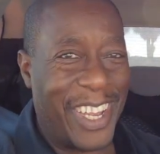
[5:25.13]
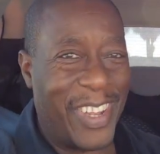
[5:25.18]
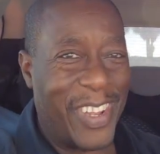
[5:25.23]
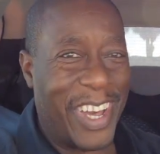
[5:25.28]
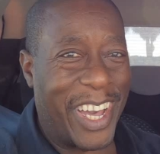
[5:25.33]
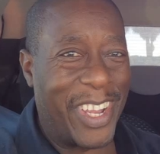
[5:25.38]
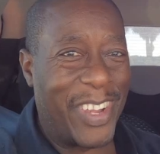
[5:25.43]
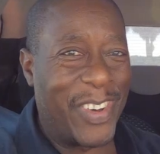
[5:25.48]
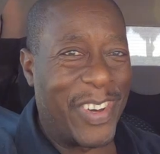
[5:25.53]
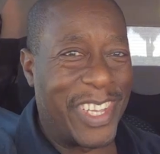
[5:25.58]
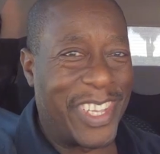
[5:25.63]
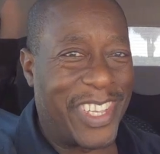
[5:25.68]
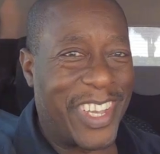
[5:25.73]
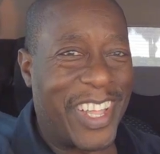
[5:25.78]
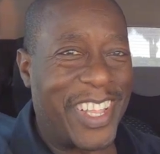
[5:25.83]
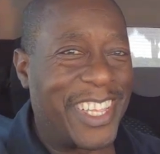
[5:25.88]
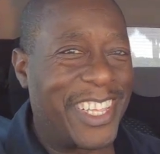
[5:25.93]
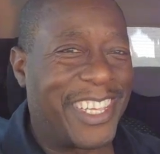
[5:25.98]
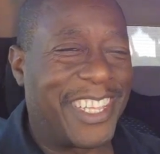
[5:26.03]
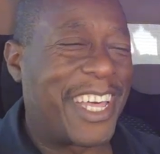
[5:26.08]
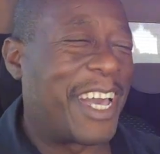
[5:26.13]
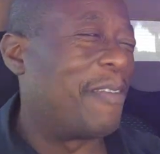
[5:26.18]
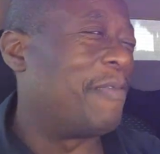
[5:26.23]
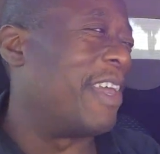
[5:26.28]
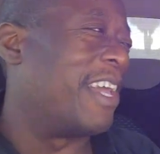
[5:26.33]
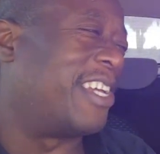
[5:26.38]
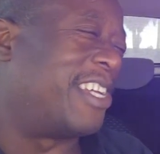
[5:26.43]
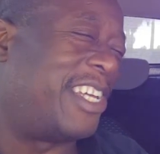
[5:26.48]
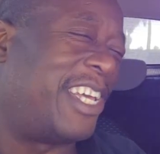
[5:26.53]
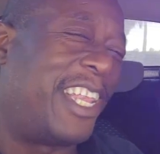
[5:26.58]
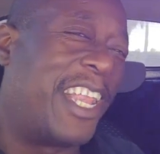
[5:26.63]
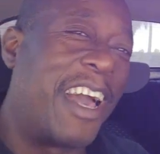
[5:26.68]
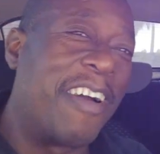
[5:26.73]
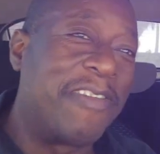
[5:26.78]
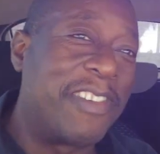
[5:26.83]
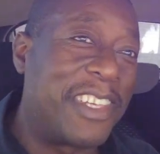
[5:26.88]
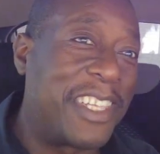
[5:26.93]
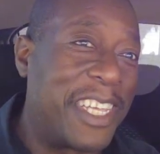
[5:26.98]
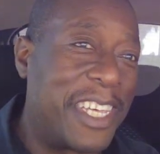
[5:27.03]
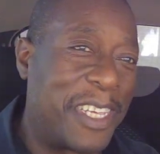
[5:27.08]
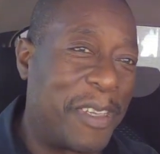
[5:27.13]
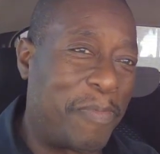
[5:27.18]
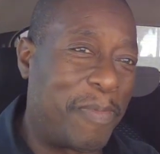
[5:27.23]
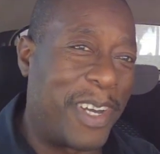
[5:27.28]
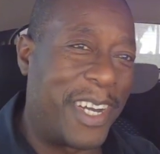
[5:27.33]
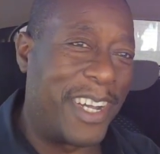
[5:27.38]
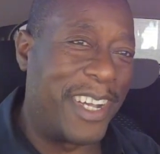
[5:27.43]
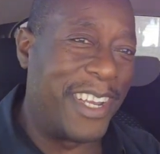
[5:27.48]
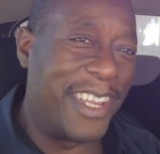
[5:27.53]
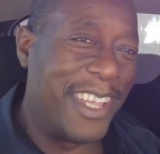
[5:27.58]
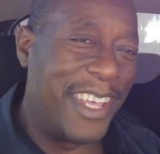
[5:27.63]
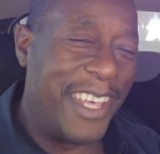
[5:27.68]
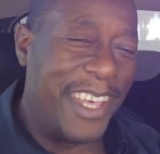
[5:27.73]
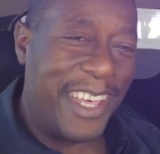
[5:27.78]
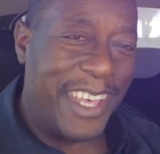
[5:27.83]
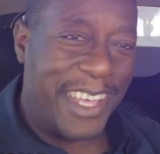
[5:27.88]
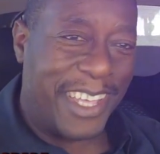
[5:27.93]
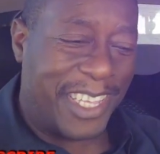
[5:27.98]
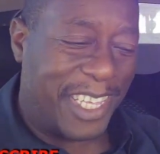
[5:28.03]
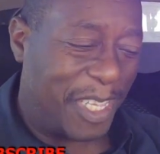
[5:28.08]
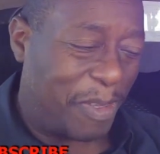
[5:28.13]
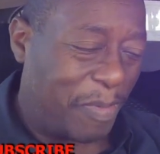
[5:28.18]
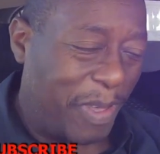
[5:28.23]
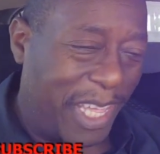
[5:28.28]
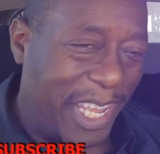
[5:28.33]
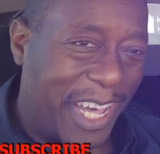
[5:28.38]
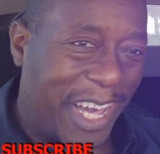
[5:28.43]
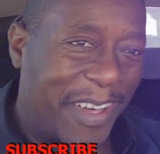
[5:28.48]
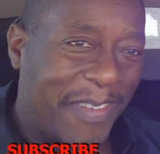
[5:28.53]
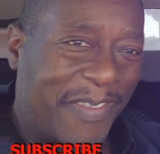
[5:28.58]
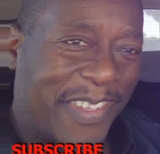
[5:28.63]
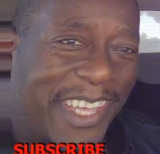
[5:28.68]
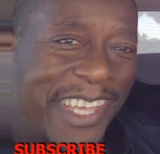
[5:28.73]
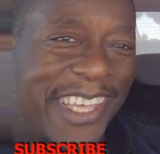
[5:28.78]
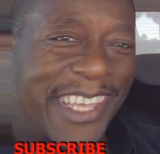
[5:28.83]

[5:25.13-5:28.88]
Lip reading: then and do a sudden stop. Yeah, she loves this part. Speed up.